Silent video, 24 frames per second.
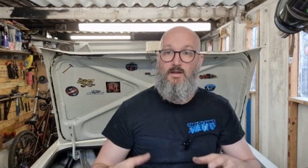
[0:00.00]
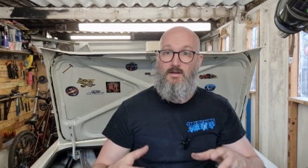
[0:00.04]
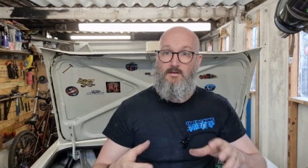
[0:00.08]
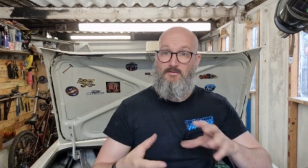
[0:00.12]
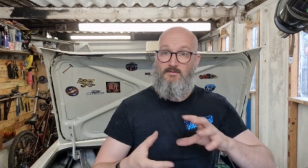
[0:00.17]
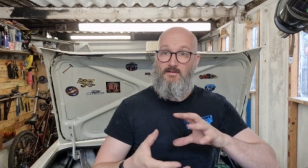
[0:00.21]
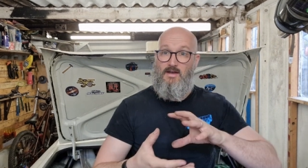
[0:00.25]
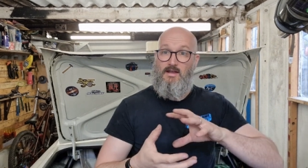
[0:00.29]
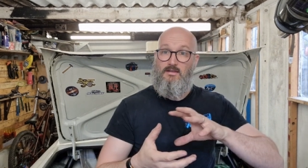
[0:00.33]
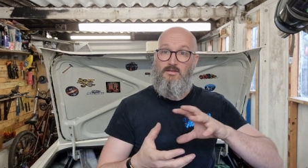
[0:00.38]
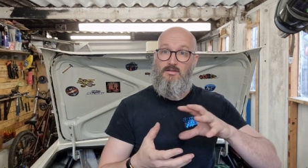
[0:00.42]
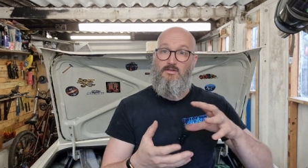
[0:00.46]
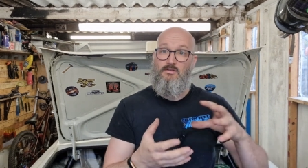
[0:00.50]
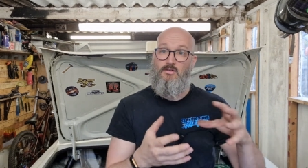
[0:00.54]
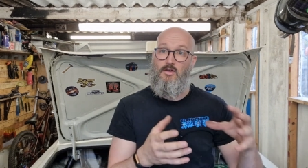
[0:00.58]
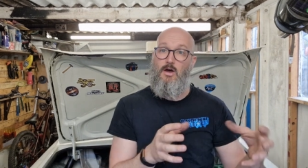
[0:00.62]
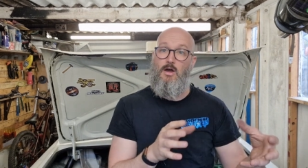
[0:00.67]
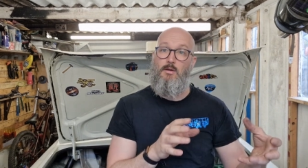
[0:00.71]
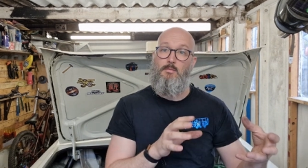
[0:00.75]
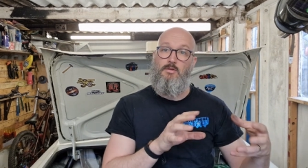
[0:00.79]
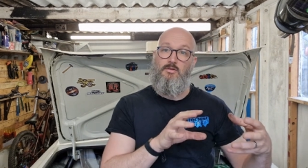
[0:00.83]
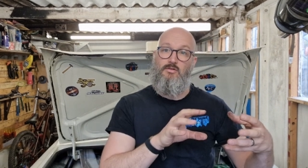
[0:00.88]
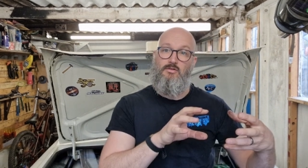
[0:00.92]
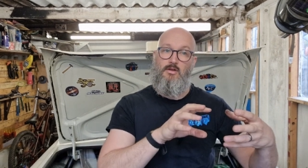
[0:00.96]
affect the
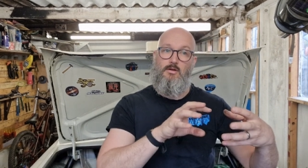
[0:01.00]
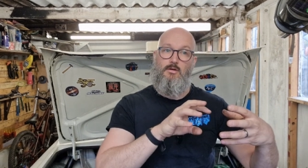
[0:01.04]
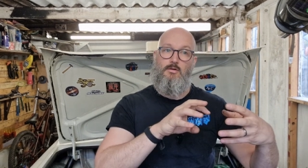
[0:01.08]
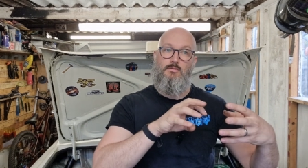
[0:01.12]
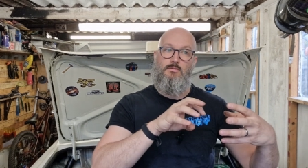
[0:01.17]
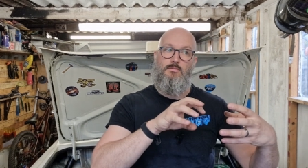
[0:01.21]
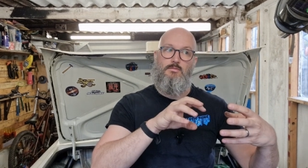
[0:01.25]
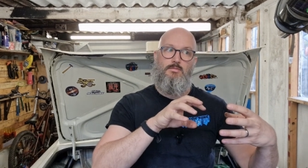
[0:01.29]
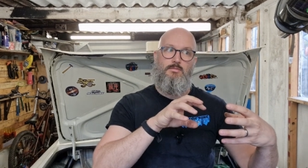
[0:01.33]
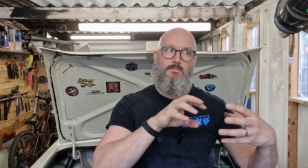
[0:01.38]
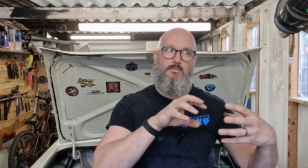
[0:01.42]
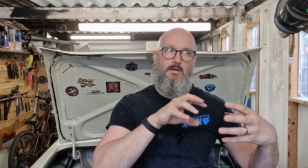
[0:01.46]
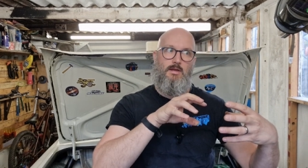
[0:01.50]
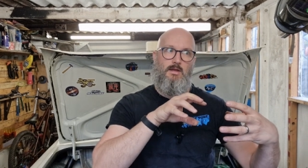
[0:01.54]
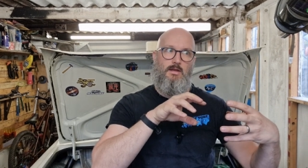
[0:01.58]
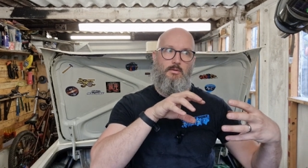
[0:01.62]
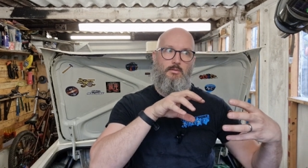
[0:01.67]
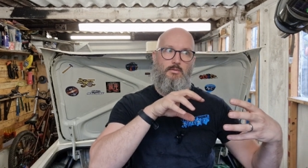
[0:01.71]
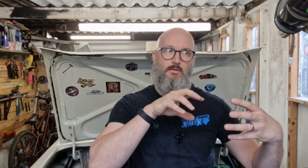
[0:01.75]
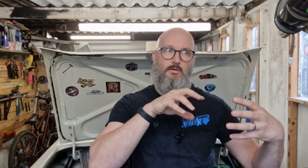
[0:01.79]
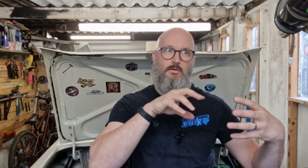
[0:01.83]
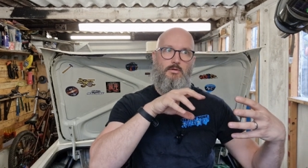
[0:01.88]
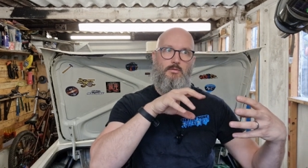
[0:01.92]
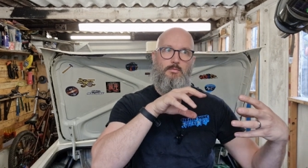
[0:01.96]
timing. So
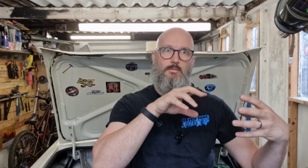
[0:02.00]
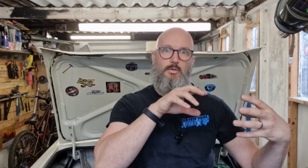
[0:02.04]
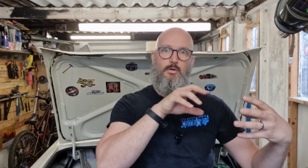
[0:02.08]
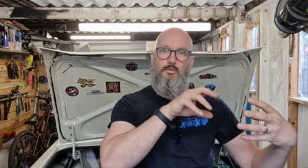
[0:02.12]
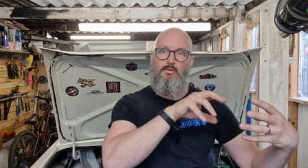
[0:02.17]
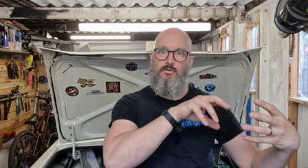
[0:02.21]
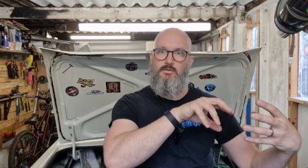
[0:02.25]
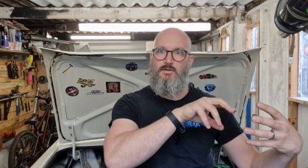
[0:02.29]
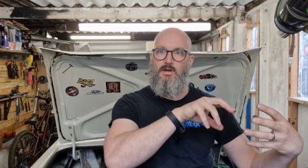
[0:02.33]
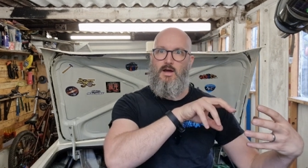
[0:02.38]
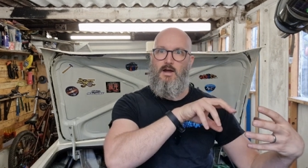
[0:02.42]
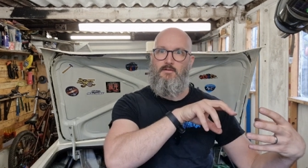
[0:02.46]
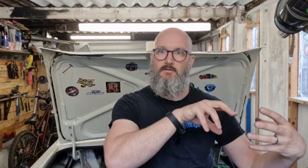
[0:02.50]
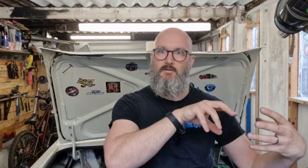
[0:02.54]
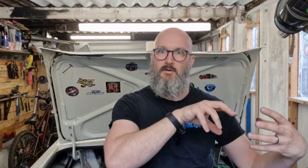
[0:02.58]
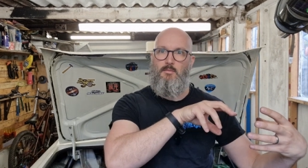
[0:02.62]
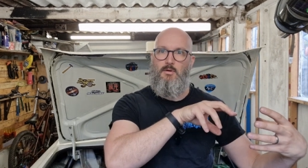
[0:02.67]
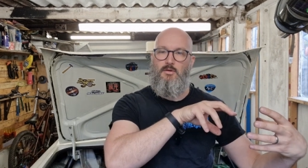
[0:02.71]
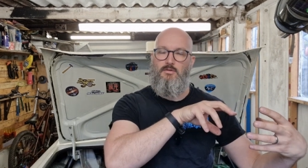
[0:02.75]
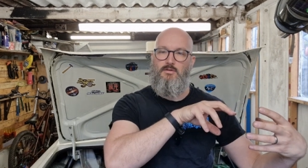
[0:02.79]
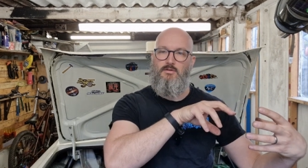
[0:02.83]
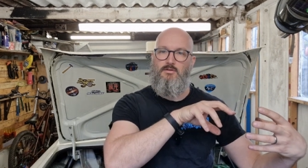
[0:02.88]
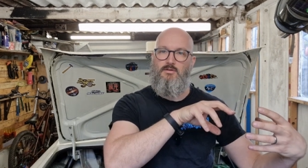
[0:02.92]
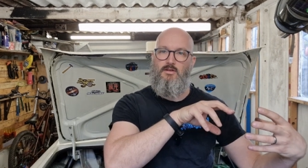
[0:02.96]
it would pull the diaphragm
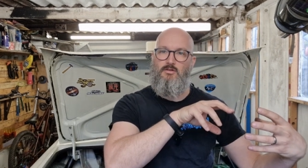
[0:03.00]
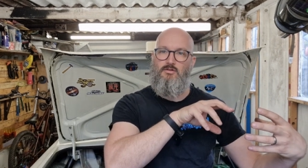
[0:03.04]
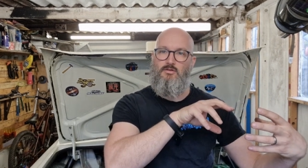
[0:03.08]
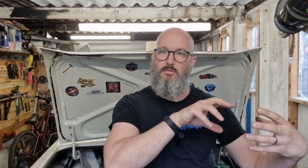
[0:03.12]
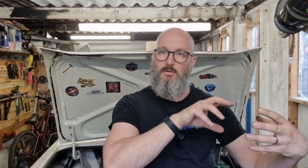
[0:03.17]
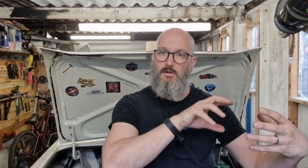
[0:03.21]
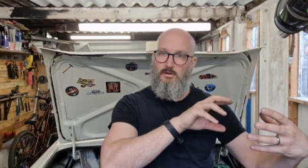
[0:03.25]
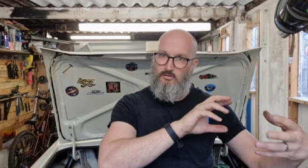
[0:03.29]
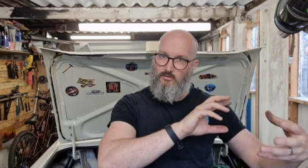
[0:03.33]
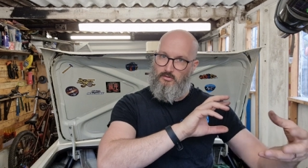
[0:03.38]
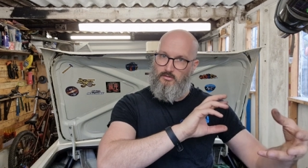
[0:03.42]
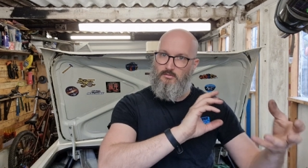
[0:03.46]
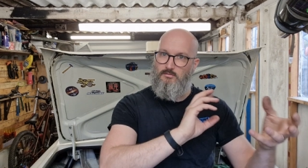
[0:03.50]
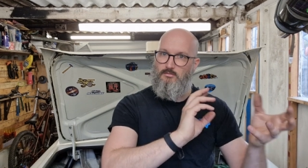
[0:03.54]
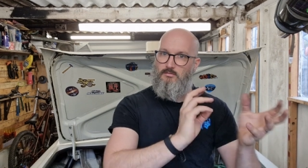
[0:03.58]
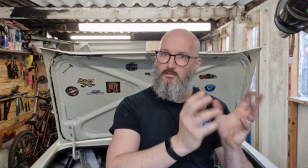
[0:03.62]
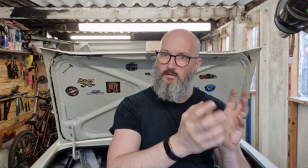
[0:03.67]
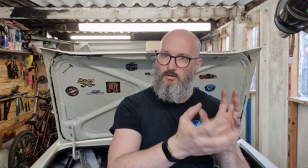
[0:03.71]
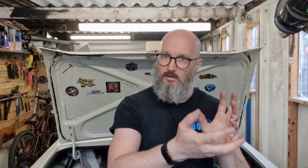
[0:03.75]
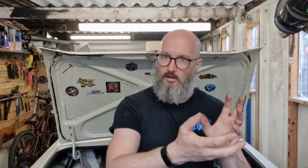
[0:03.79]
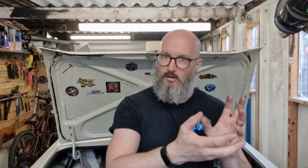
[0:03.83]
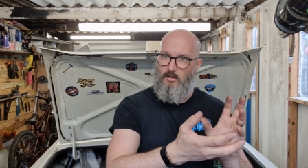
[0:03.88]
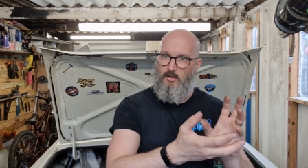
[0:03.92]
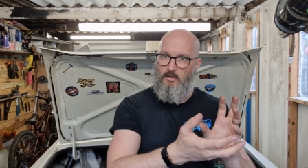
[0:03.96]
on the distributor and
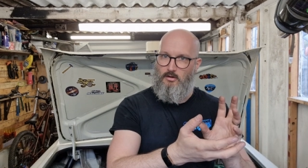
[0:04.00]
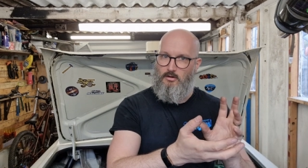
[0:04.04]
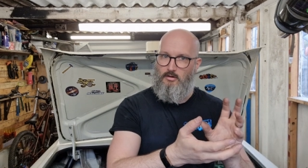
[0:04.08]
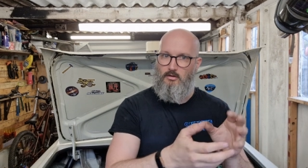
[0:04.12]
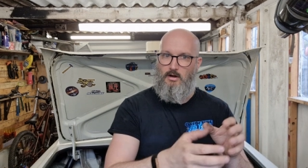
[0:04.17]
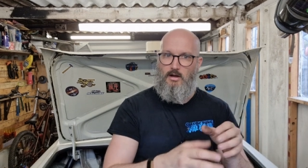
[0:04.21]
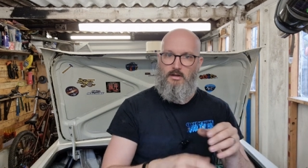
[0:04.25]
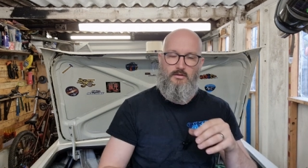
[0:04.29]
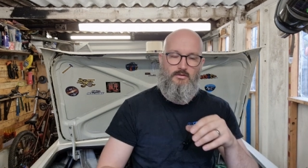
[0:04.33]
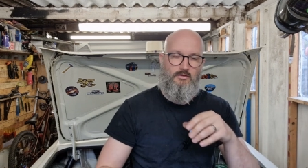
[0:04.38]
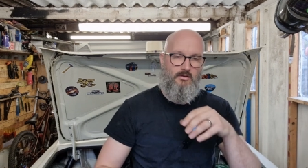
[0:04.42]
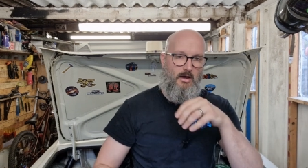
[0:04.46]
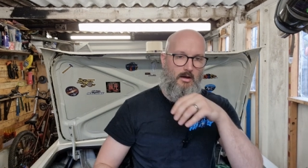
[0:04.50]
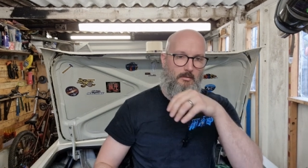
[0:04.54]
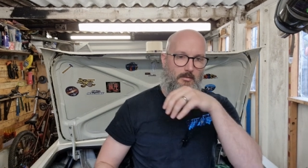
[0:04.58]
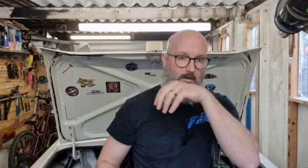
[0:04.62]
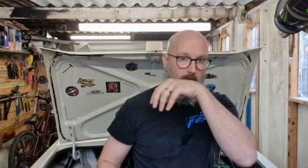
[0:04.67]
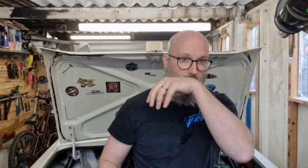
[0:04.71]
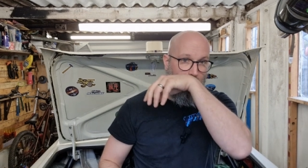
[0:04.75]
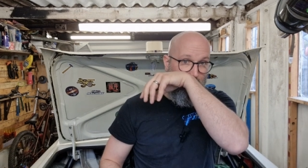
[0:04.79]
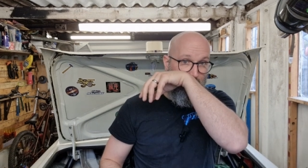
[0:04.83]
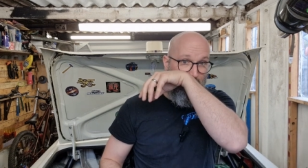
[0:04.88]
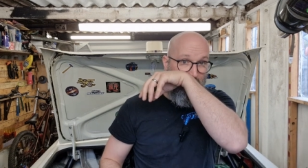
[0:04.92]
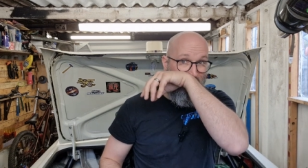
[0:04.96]
correct the
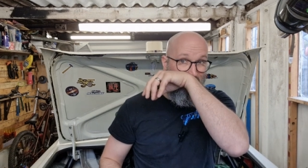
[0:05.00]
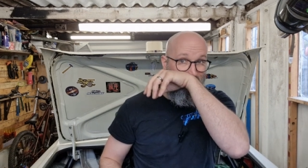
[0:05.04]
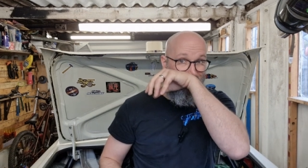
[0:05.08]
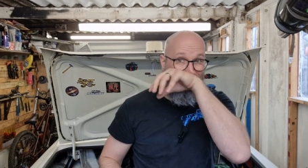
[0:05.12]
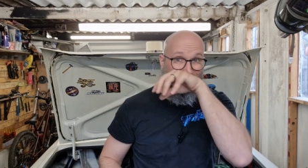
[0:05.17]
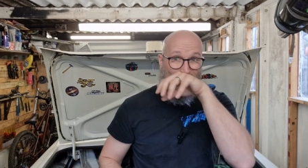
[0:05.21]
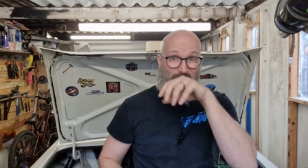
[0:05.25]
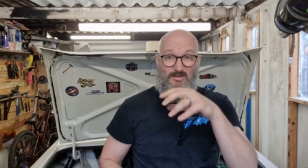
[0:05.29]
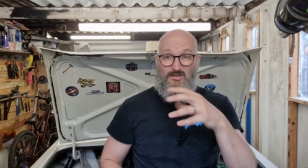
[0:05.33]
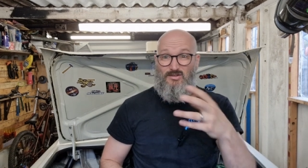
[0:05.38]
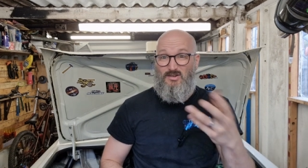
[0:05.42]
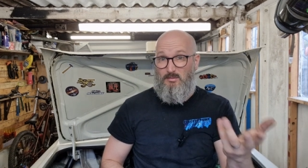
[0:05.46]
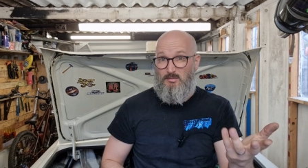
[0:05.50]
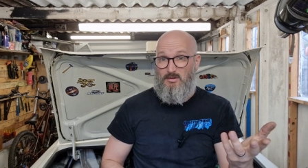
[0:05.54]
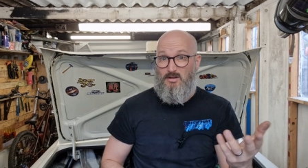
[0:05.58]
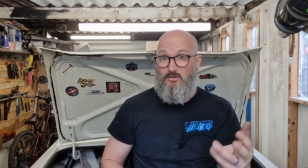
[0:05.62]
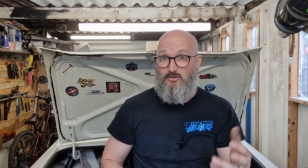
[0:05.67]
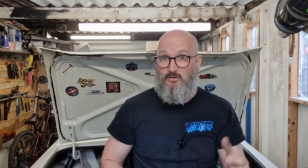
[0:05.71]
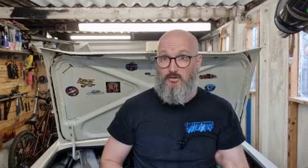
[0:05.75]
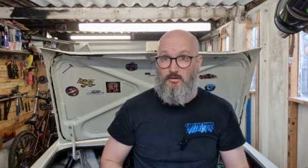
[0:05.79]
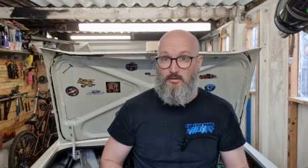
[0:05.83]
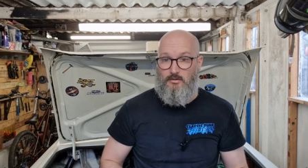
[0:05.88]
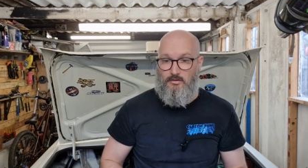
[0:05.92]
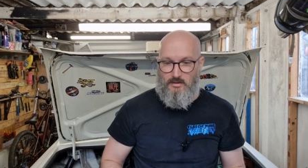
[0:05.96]
timing. Similar
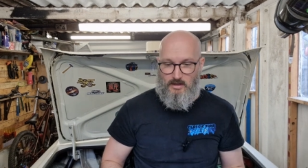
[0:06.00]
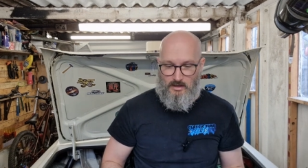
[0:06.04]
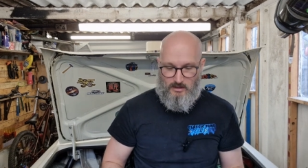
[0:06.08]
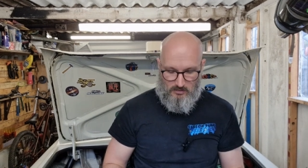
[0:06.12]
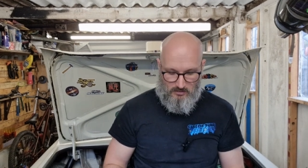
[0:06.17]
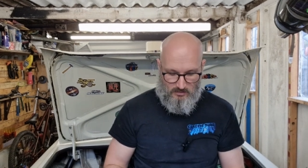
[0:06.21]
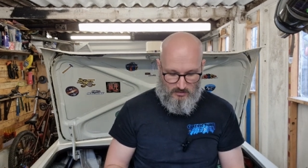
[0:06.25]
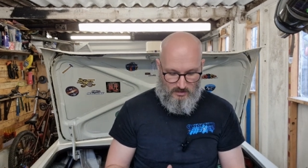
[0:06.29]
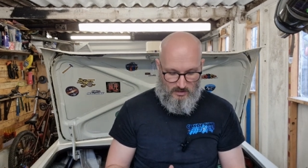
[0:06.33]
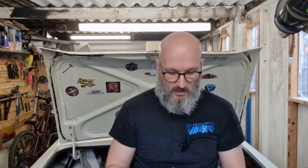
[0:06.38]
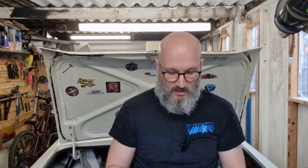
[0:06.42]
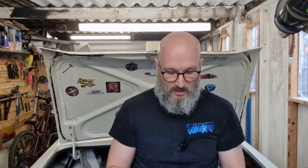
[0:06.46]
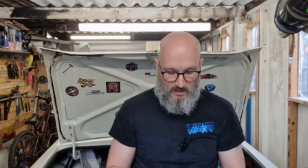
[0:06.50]
sort of thing.